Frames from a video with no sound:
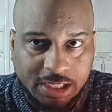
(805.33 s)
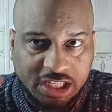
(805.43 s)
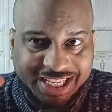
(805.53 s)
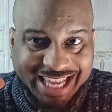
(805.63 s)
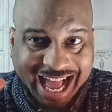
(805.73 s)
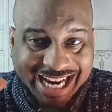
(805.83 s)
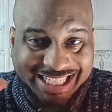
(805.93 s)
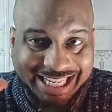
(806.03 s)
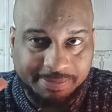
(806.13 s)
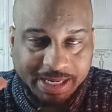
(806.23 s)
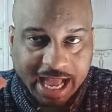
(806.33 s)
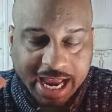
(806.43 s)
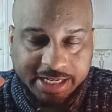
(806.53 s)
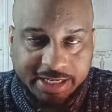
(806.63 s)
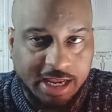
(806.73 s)
Look at the idea
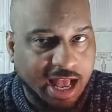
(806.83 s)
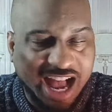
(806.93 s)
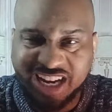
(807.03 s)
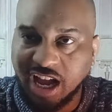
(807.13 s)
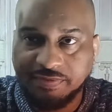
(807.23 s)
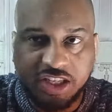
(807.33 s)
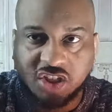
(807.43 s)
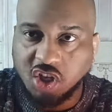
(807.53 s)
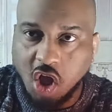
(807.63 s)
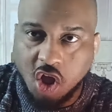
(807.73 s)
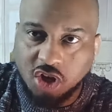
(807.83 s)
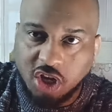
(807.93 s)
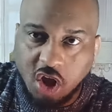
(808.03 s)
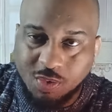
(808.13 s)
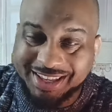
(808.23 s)
behind it. I covered this long
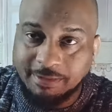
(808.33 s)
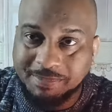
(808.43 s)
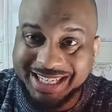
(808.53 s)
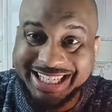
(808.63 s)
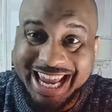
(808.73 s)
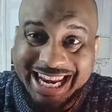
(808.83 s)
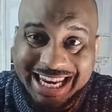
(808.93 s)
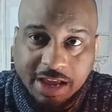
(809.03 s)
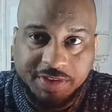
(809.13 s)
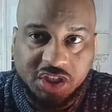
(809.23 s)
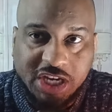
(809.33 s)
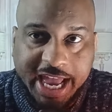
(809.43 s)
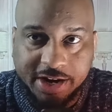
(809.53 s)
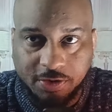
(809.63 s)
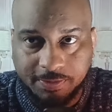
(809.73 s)
ago in the beginning of the
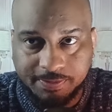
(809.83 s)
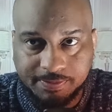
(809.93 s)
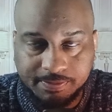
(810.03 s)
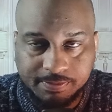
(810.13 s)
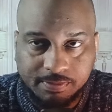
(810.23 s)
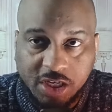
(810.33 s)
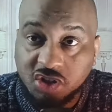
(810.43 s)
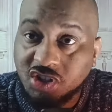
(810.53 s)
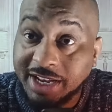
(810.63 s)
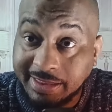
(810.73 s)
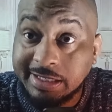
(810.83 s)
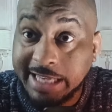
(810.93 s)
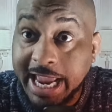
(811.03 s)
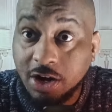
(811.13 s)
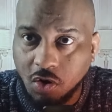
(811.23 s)
channel. Check the
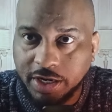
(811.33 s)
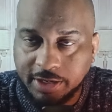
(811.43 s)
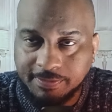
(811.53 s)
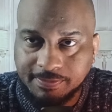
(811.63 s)
date on it.